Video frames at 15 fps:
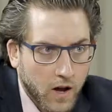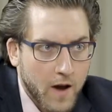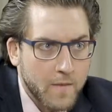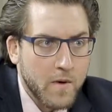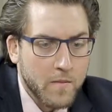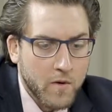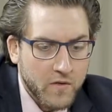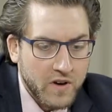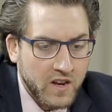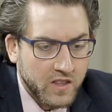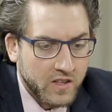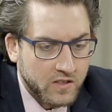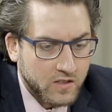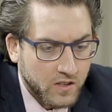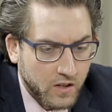I remember reading
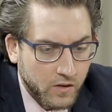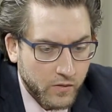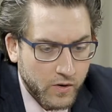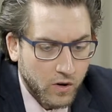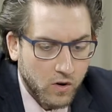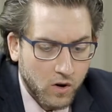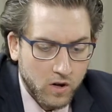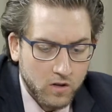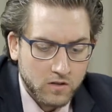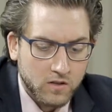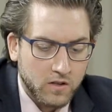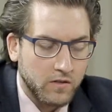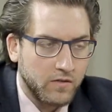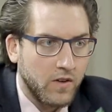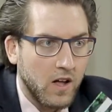this in The Real
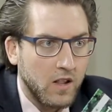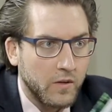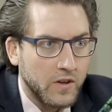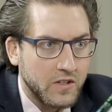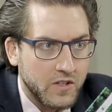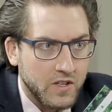Cost of Following